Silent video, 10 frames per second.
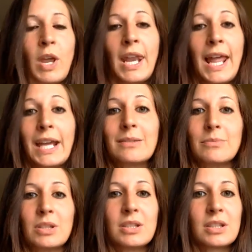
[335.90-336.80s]

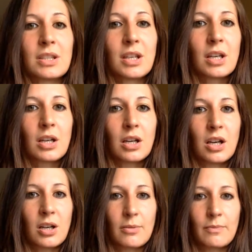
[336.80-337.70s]
Enlightenment,
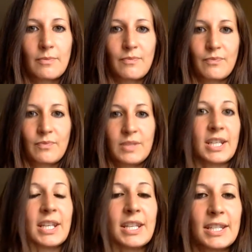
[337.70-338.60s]
um,
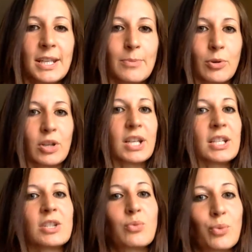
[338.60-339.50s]
digging deeper,
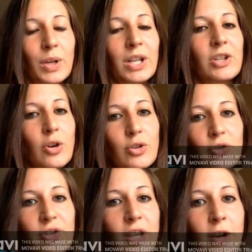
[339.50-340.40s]
getting to really know
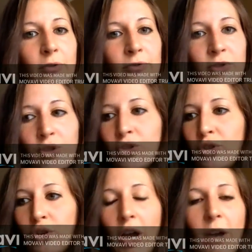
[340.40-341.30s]
yourself. You
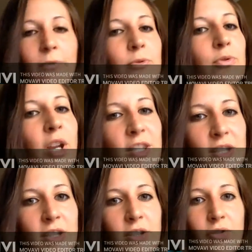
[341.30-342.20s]
don't have food as
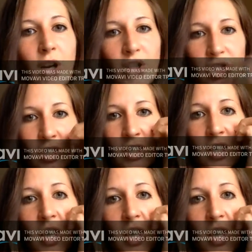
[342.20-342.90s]
a distraction.